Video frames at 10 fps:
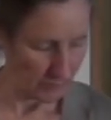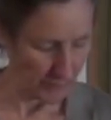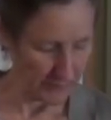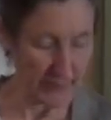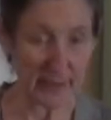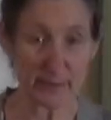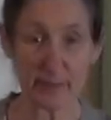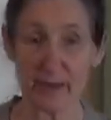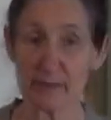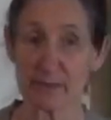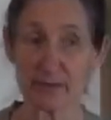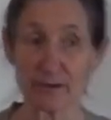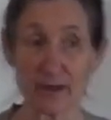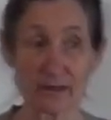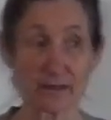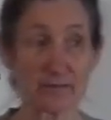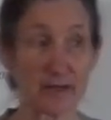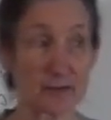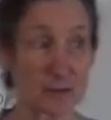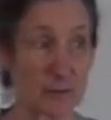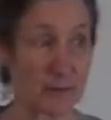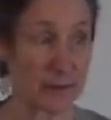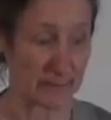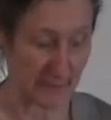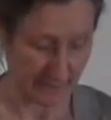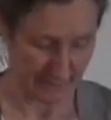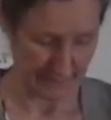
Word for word: What about a baby? You can't give that to a baby.